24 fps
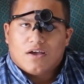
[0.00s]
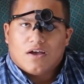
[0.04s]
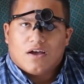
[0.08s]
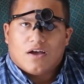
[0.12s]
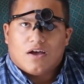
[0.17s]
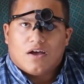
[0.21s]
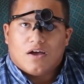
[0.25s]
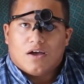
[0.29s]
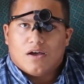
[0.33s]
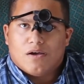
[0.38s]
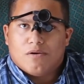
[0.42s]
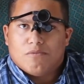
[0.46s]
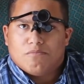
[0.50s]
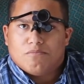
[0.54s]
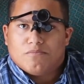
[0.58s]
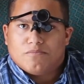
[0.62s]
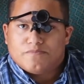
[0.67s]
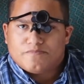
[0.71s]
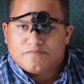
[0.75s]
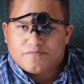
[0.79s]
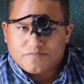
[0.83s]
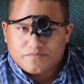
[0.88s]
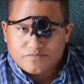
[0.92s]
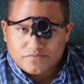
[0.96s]

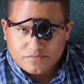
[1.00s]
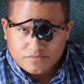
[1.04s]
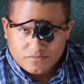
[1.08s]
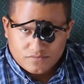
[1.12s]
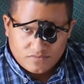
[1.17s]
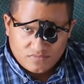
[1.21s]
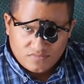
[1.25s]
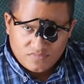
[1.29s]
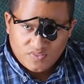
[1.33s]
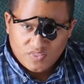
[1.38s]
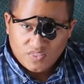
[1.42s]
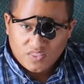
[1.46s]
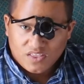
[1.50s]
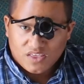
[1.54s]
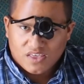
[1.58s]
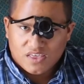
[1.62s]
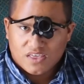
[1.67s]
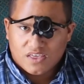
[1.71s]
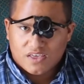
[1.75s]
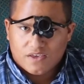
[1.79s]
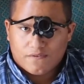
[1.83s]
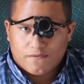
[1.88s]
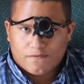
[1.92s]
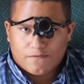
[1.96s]
Um,
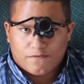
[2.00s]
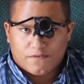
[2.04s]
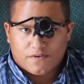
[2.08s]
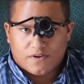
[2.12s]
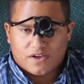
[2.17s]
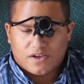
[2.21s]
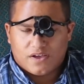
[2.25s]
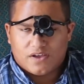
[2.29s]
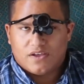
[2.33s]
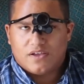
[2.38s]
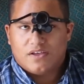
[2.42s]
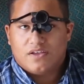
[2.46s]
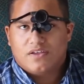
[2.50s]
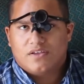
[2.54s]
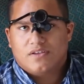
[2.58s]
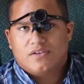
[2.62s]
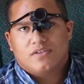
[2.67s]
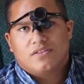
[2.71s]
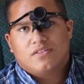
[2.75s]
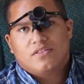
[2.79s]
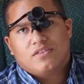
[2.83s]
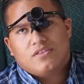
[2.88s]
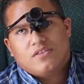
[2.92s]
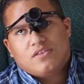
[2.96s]
if uh,
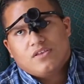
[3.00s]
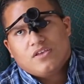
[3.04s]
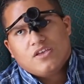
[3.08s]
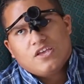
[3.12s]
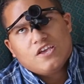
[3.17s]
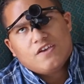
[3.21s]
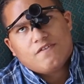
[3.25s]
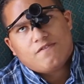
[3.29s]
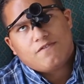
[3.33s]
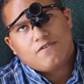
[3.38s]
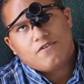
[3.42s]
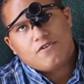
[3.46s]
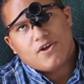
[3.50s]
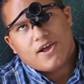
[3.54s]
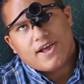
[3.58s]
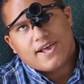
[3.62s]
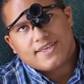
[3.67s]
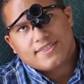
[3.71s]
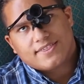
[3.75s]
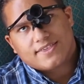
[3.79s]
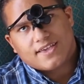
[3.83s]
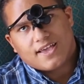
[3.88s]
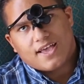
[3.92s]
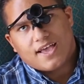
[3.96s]
if you
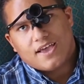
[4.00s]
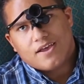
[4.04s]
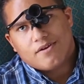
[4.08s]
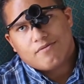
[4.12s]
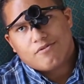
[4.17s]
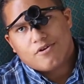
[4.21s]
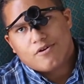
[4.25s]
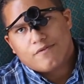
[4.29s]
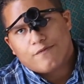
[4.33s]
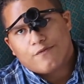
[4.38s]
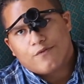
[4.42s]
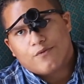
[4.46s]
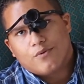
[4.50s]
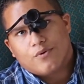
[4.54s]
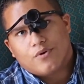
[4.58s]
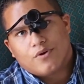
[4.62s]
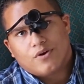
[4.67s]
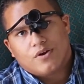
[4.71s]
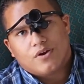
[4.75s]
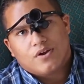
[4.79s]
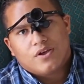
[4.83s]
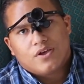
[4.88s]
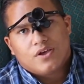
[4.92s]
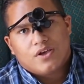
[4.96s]
ask Aira
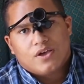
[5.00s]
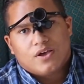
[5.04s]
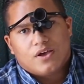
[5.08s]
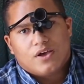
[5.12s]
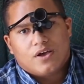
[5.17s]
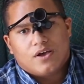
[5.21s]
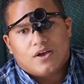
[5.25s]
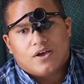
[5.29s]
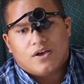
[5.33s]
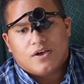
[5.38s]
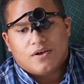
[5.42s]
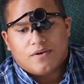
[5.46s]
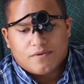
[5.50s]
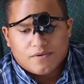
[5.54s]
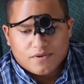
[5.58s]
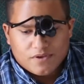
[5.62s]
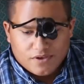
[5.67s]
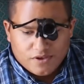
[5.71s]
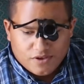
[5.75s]
for uh,